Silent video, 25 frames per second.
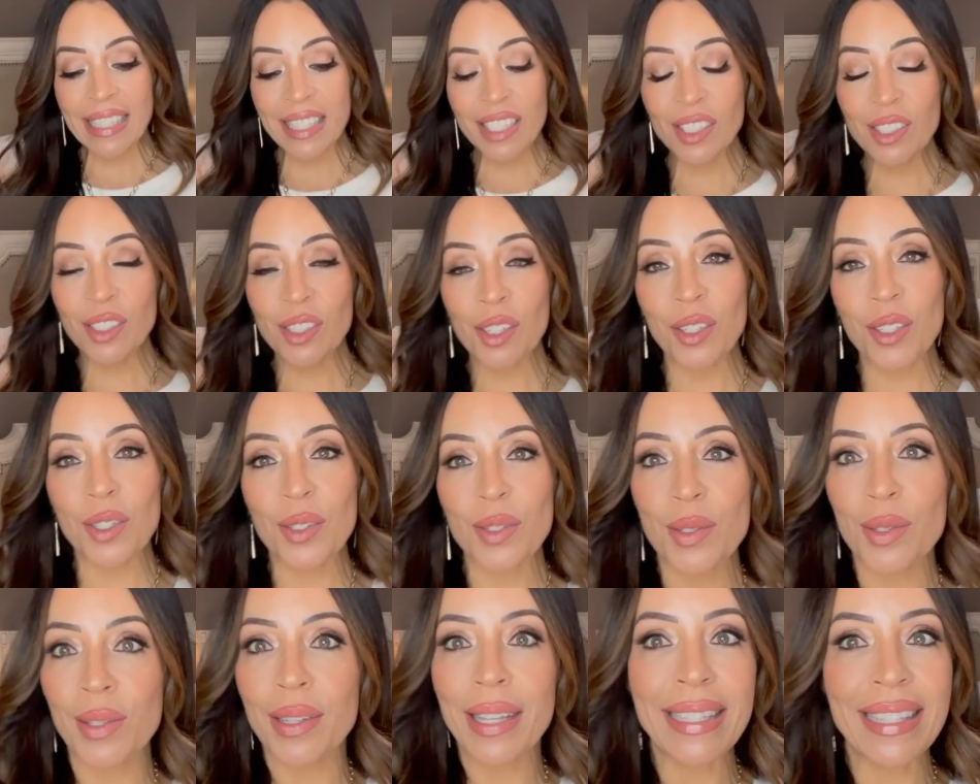to show you,
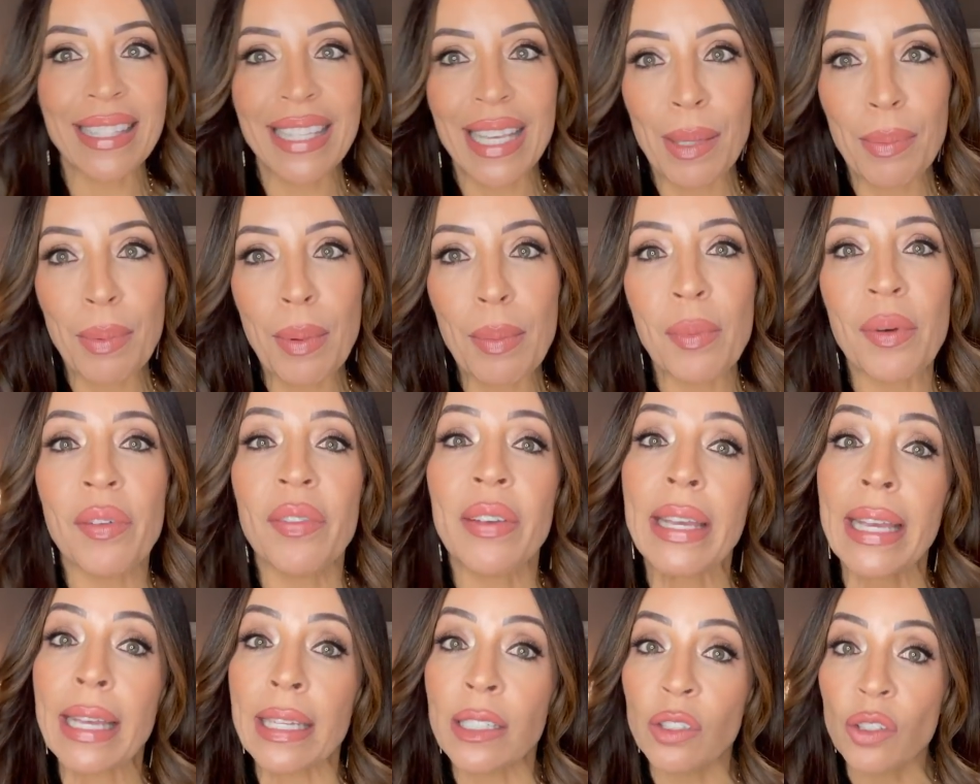so let's keep it
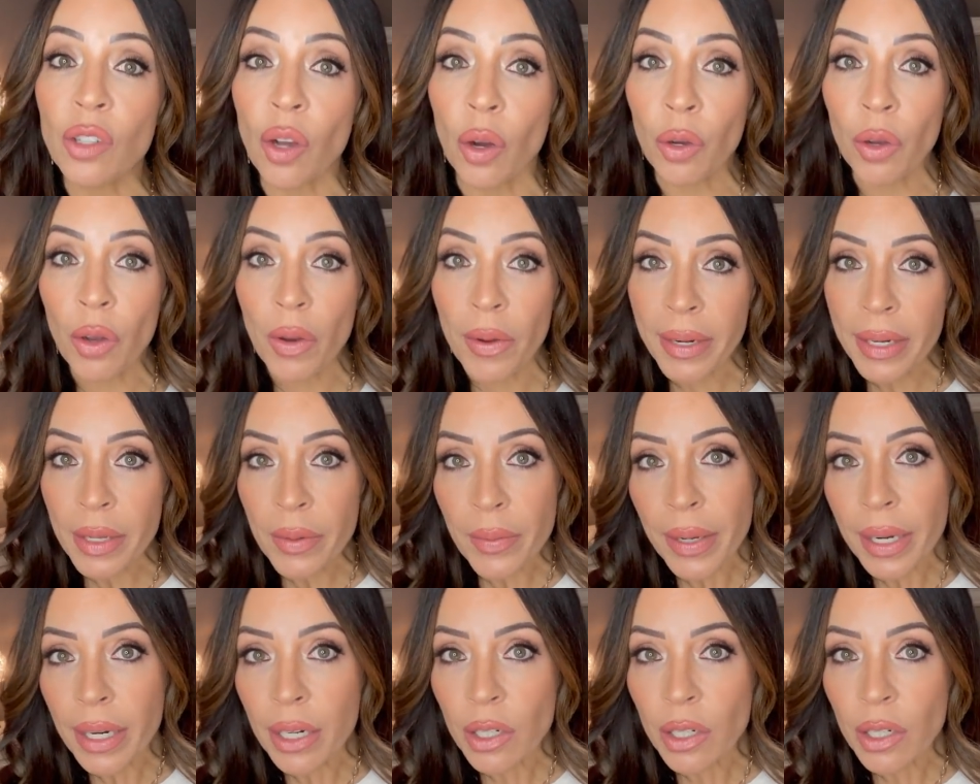moving. And don't go anywhere.